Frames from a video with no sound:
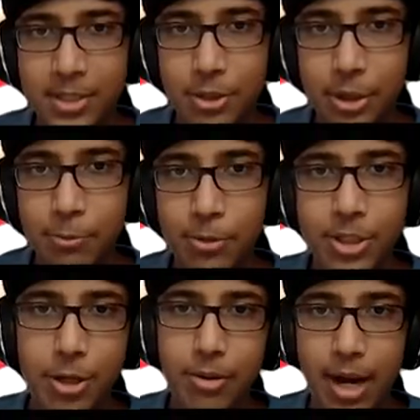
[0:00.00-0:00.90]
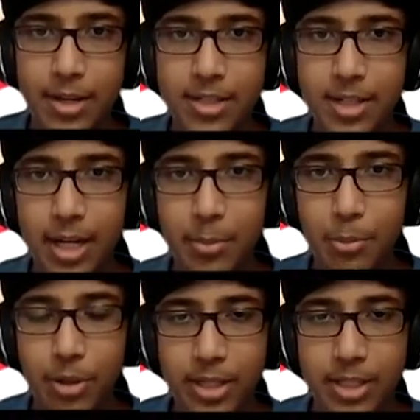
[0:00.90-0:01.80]
So here we'll show you how to sign up
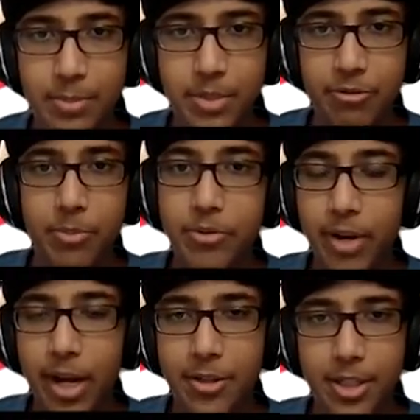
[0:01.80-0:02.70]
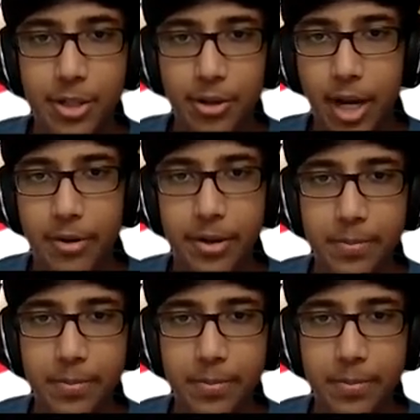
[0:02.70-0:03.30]
within some different providers in your county.